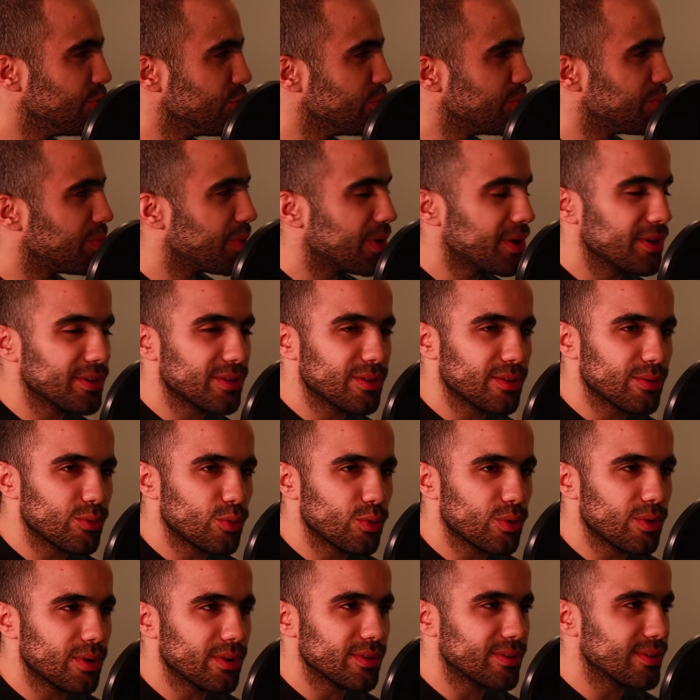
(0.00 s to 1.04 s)
part to
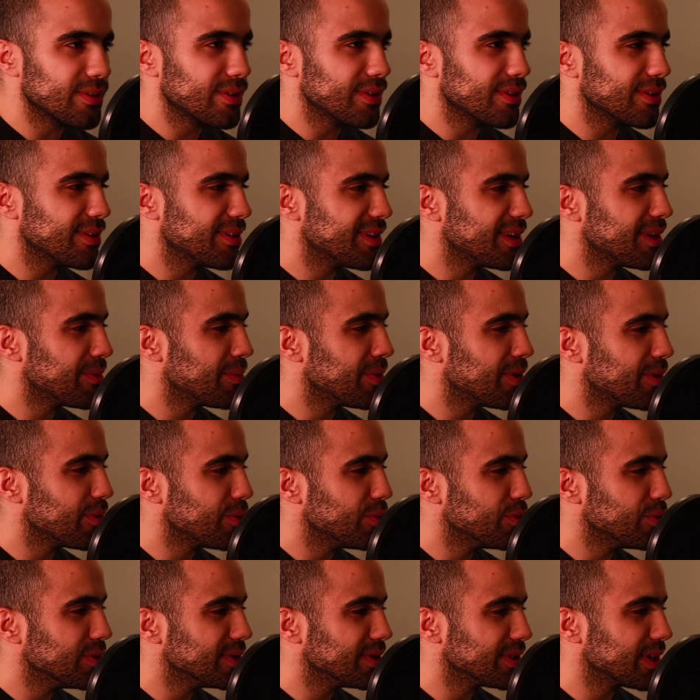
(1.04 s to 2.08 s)
our team here
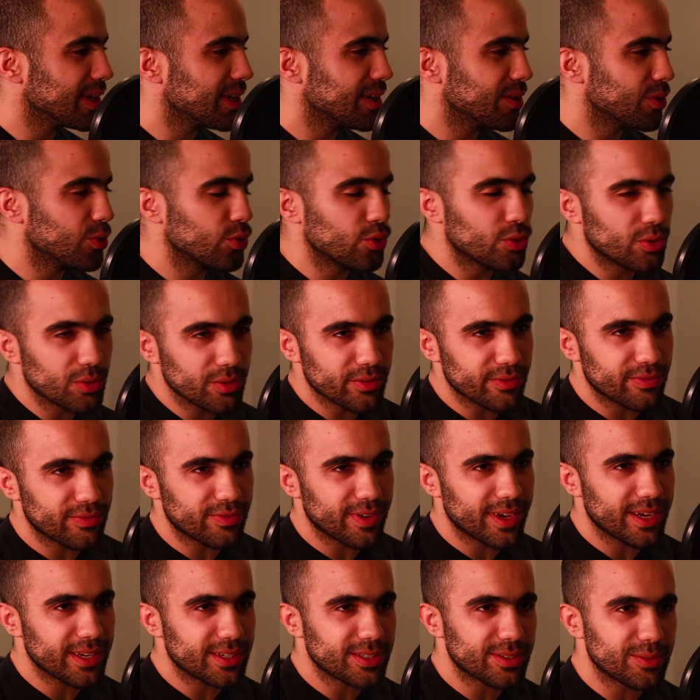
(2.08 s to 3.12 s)
who is gonna Google the
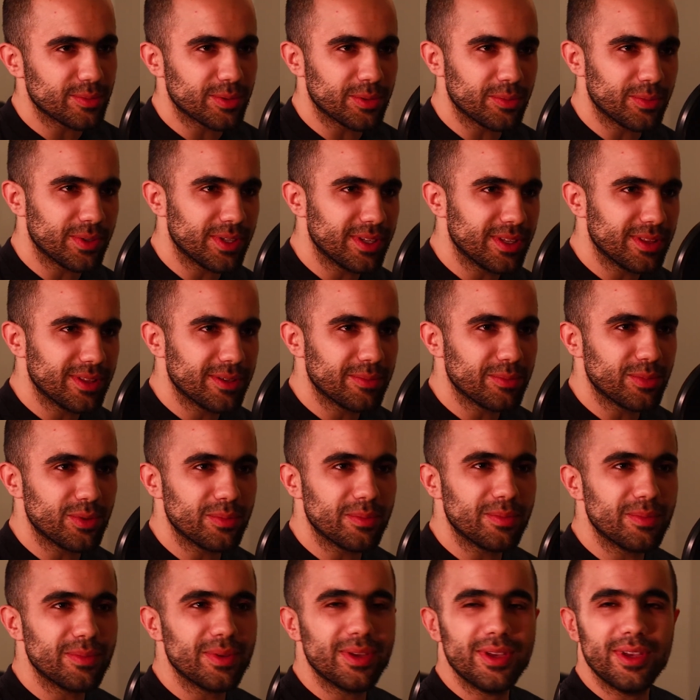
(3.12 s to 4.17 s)
facts when we need them to
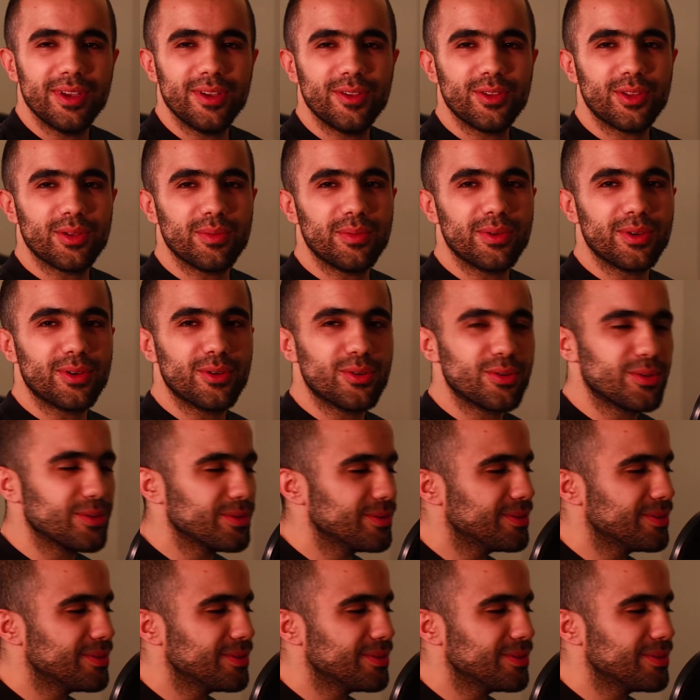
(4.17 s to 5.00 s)
be Googled.